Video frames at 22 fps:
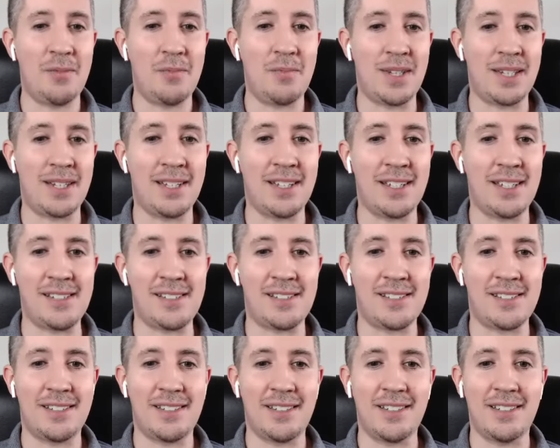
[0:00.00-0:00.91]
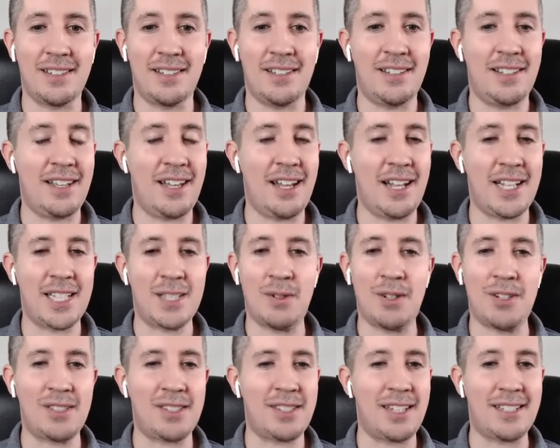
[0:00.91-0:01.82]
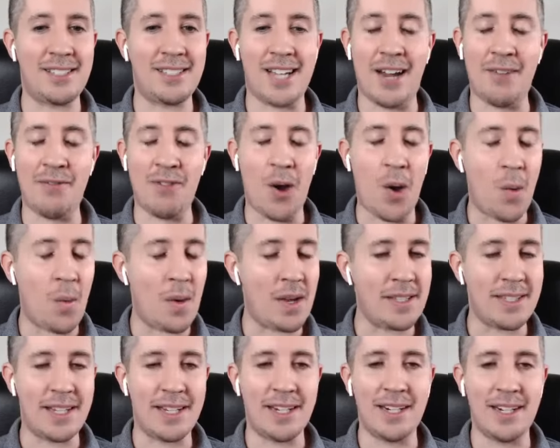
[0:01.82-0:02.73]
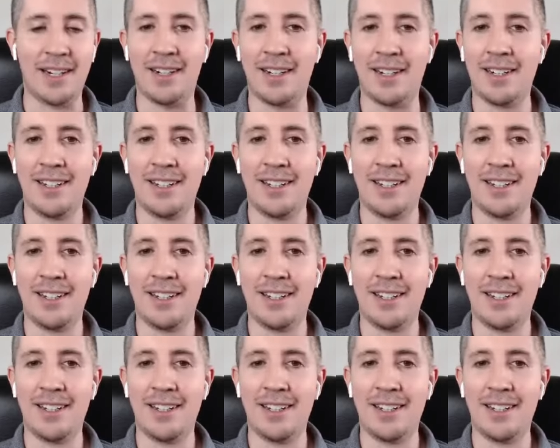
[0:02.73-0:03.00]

Because it's one of those things I always hear,